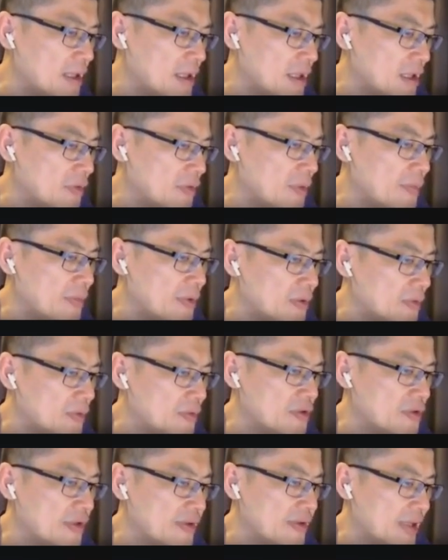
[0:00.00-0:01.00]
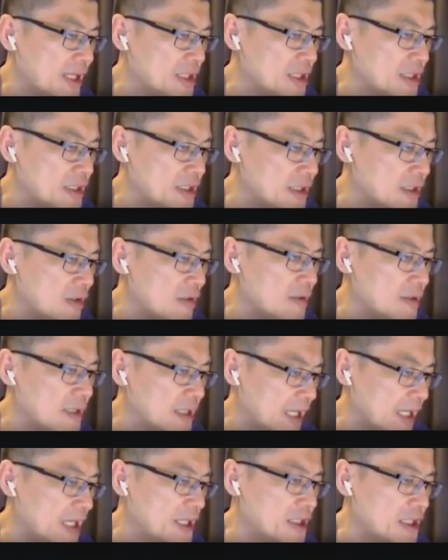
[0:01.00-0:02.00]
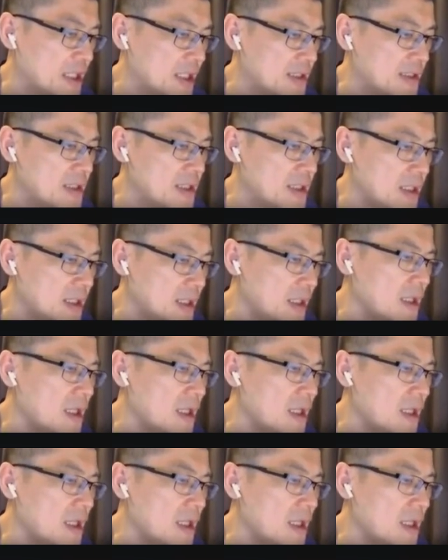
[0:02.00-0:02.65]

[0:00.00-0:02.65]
a repo transaction or the cash lender,